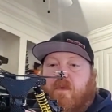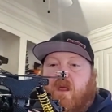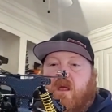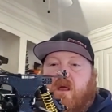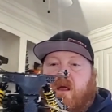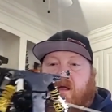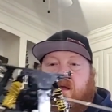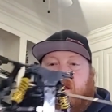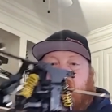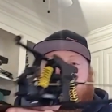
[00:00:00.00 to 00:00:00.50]

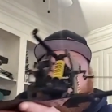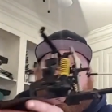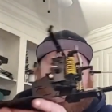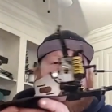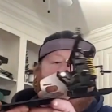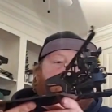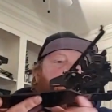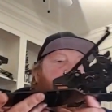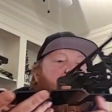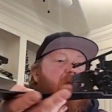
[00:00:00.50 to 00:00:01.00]

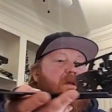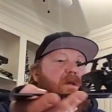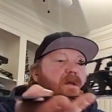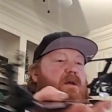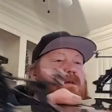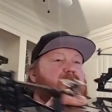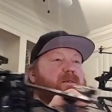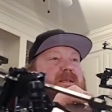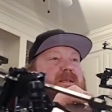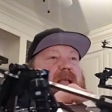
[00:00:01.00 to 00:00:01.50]
is
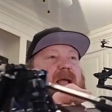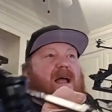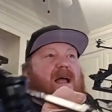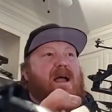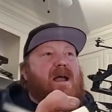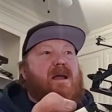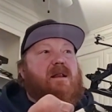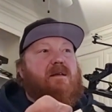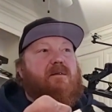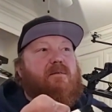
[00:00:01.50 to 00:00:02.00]
it's
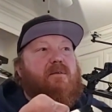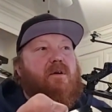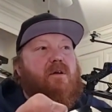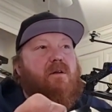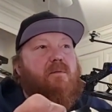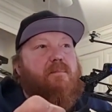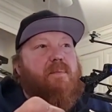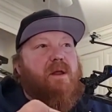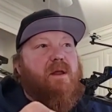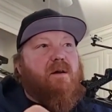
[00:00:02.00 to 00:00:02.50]
kind of going
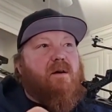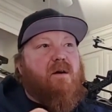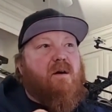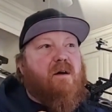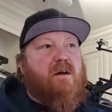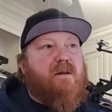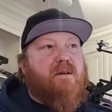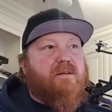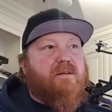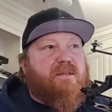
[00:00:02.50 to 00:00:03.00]
to be
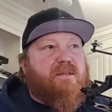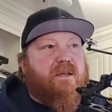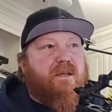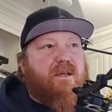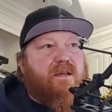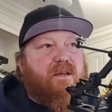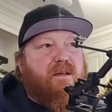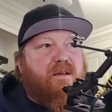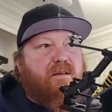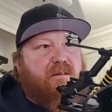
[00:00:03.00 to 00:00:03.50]
hard to
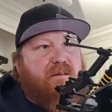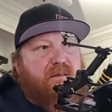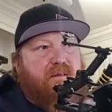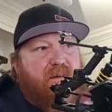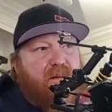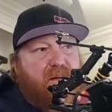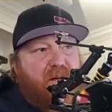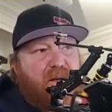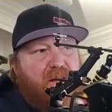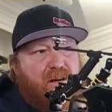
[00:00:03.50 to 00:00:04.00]
see
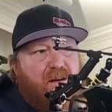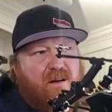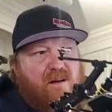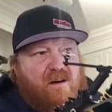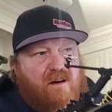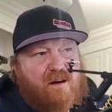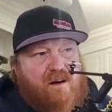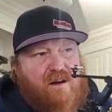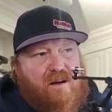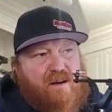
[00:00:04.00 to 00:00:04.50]

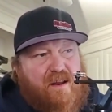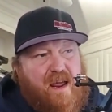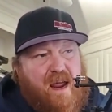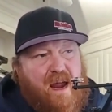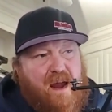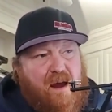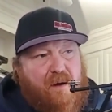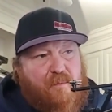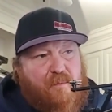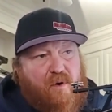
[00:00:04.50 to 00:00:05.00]
on
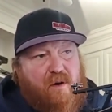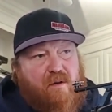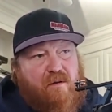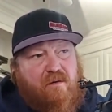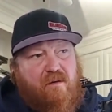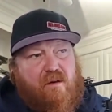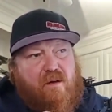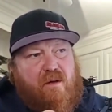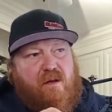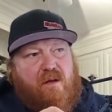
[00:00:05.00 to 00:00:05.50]
camera,
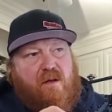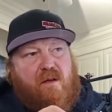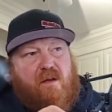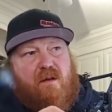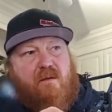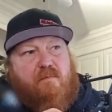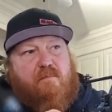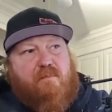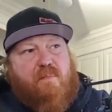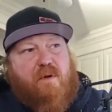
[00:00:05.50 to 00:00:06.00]

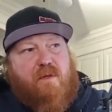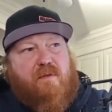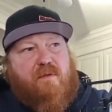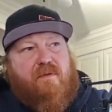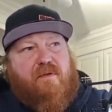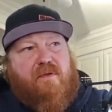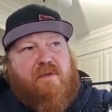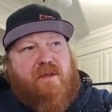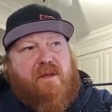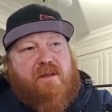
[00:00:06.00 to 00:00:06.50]
but
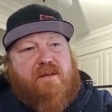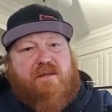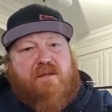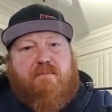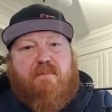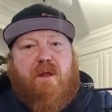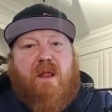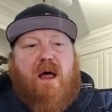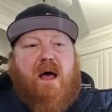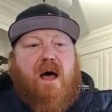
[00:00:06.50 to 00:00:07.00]
this
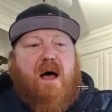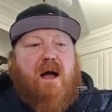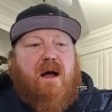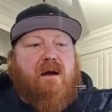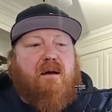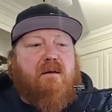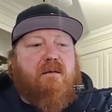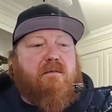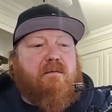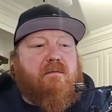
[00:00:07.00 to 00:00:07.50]
block
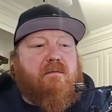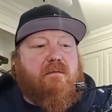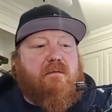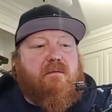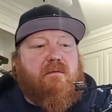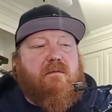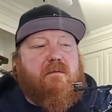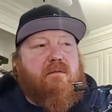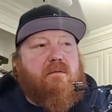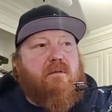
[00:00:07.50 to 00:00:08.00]

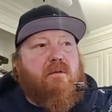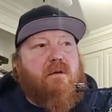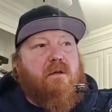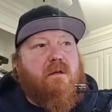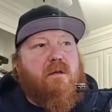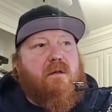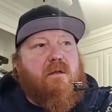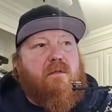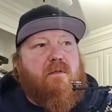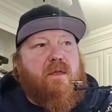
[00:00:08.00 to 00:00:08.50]

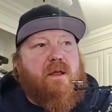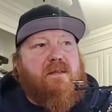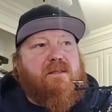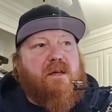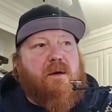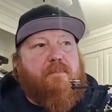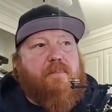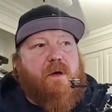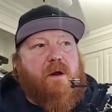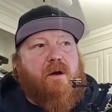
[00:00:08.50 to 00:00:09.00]
that's
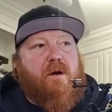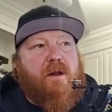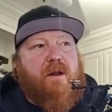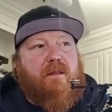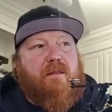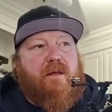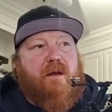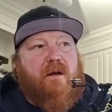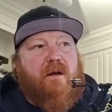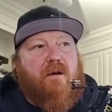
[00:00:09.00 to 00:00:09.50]
up
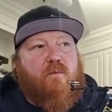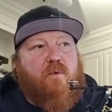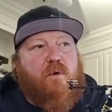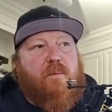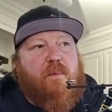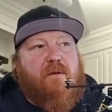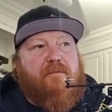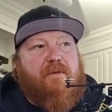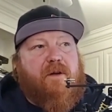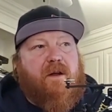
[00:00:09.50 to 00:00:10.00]
underneath here where
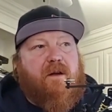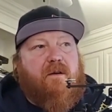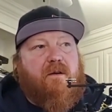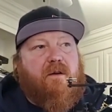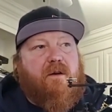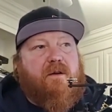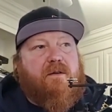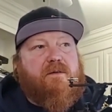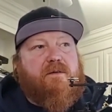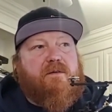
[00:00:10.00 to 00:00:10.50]
my finger
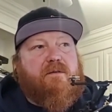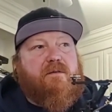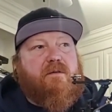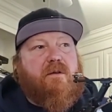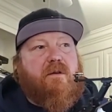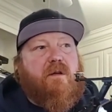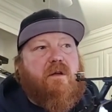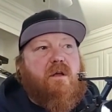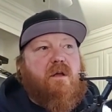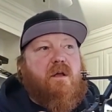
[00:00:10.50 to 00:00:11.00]
is,
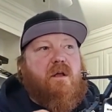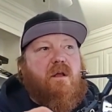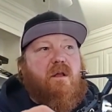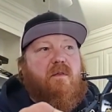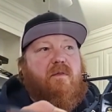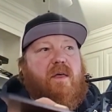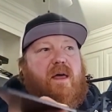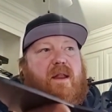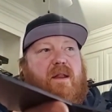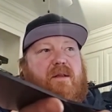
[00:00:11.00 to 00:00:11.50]

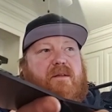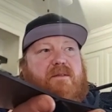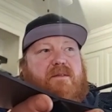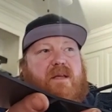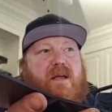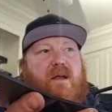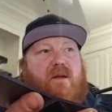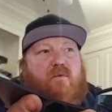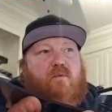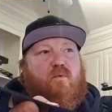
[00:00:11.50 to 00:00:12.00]
that is
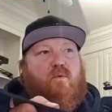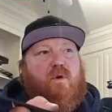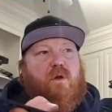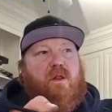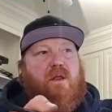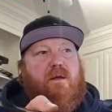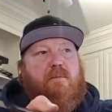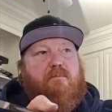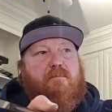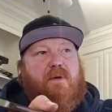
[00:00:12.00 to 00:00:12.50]
a
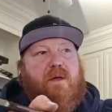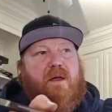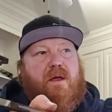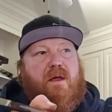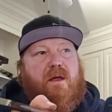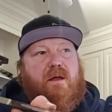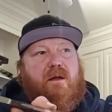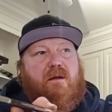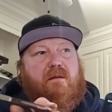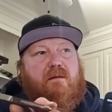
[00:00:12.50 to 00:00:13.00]
really
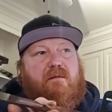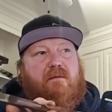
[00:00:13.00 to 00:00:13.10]
big,